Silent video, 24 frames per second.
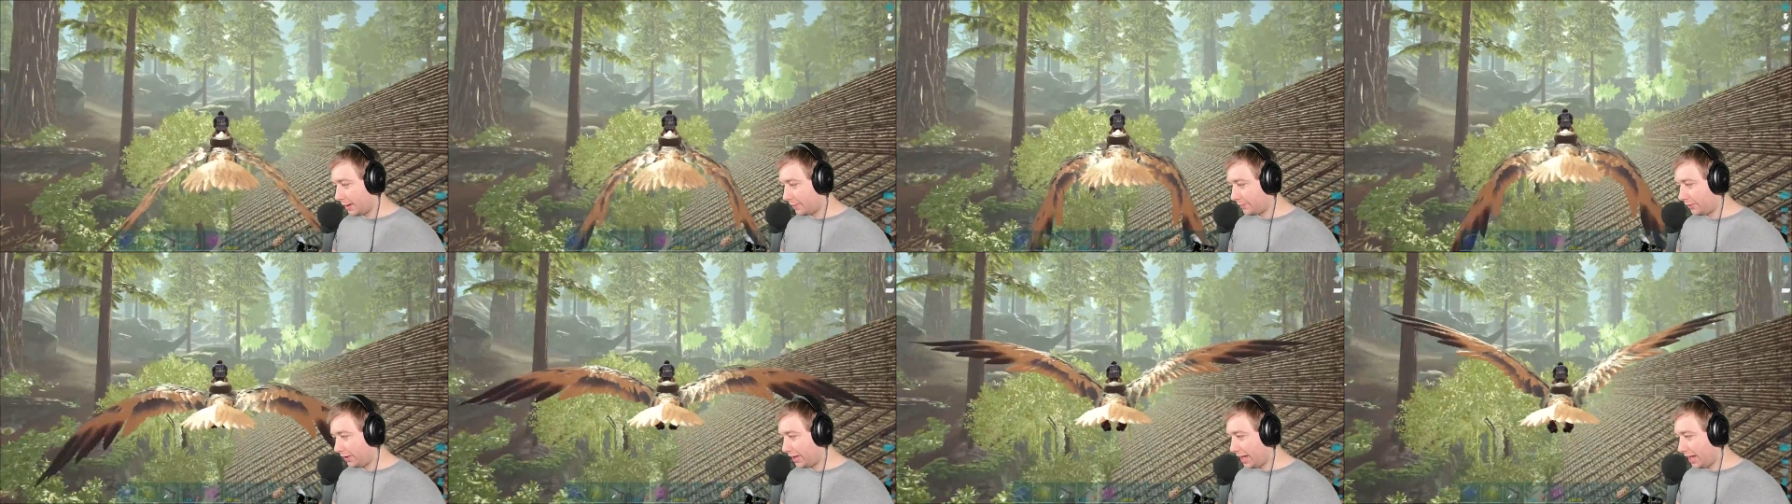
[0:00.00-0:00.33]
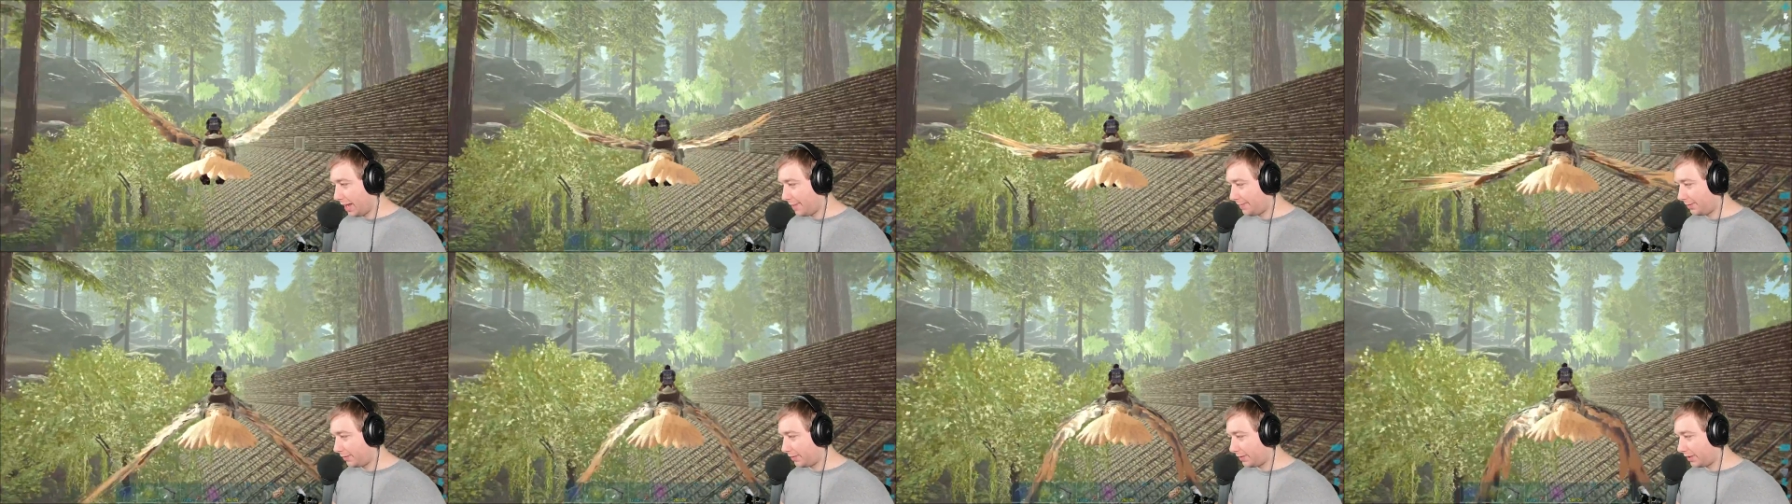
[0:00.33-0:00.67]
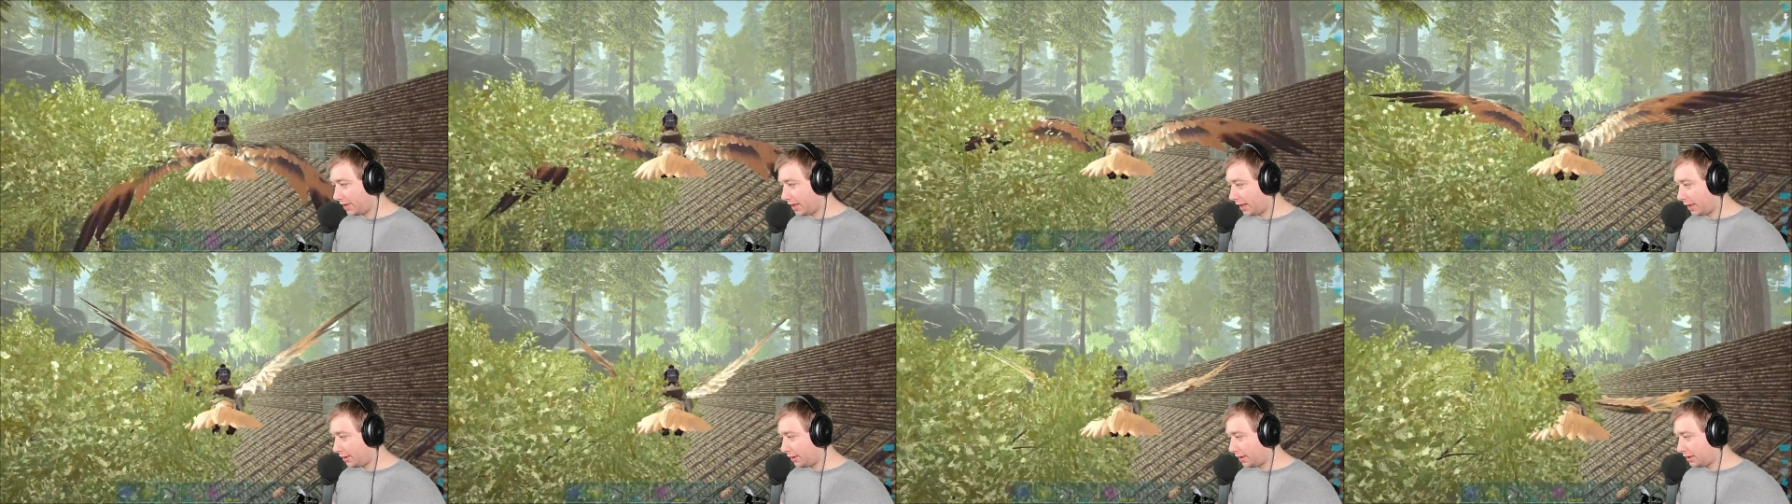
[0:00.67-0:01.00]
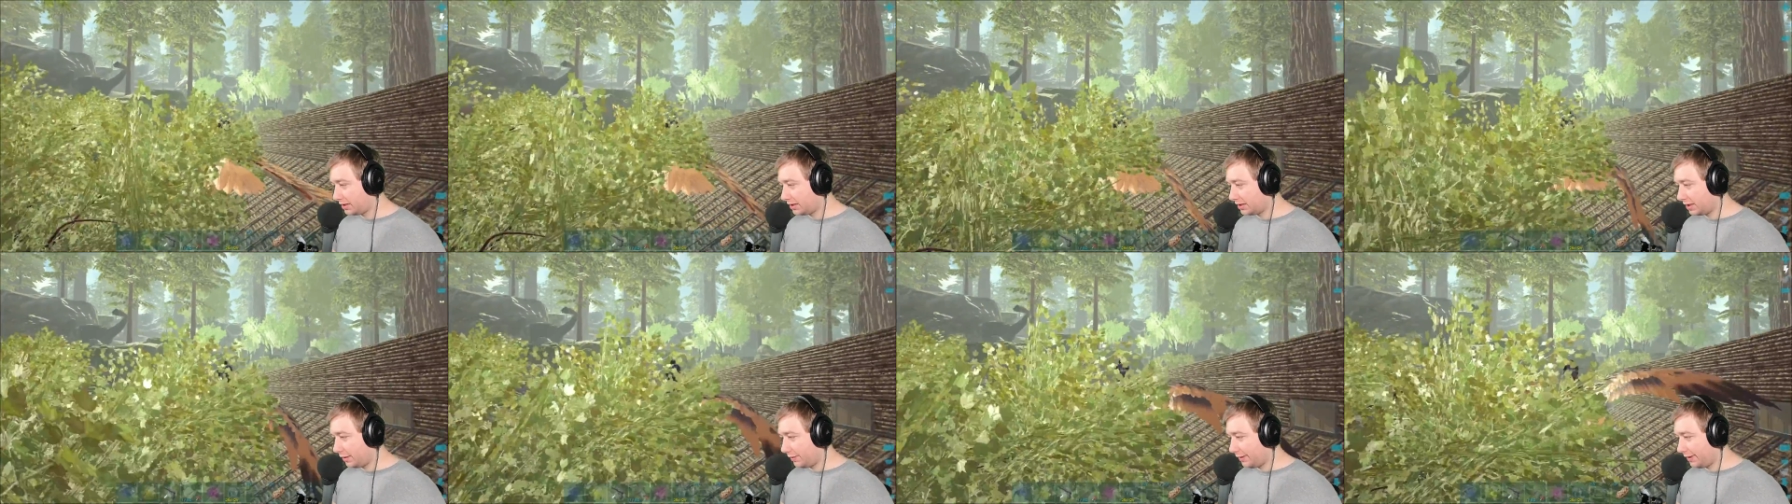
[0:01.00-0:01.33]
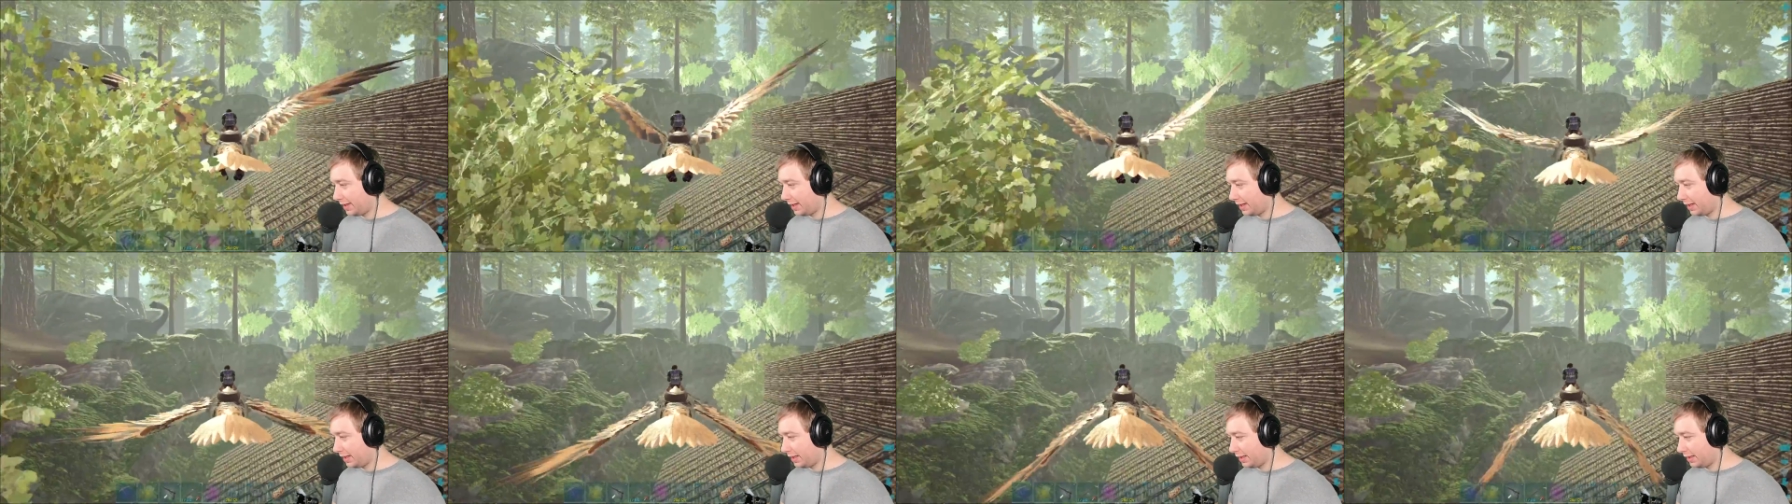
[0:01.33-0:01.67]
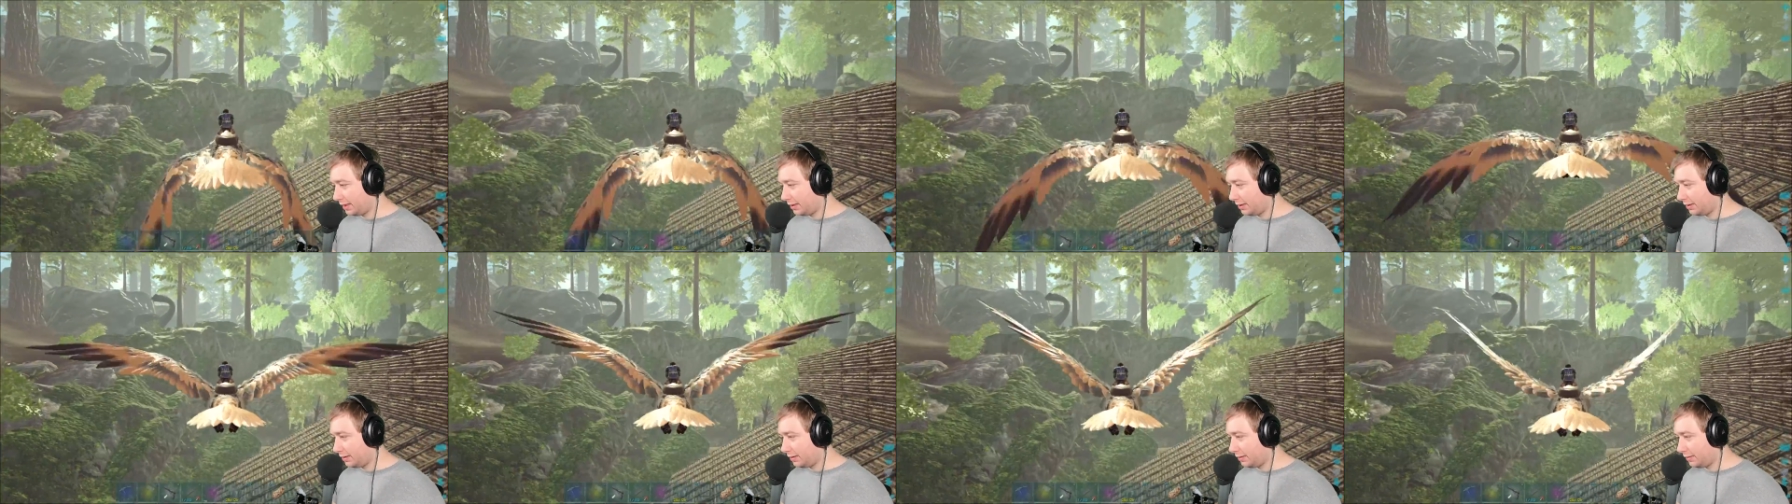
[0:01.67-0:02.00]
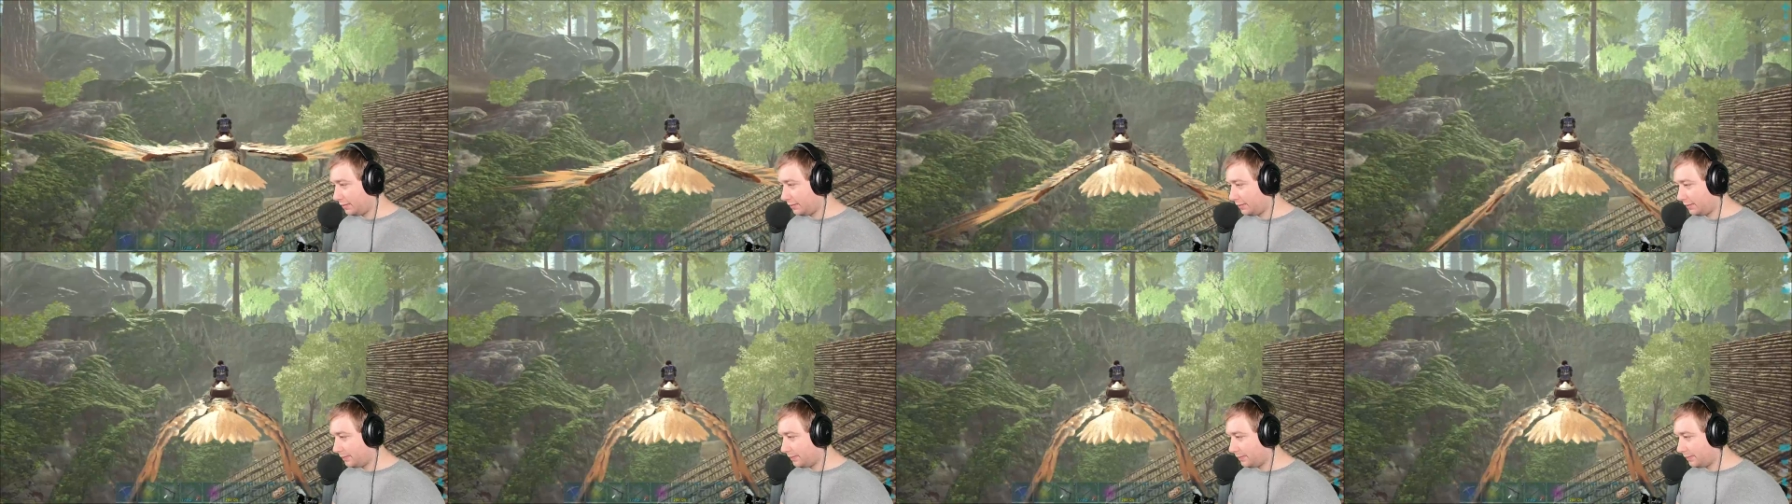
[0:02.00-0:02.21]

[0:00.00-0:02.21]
I'm really happy with that. Let's go ahead.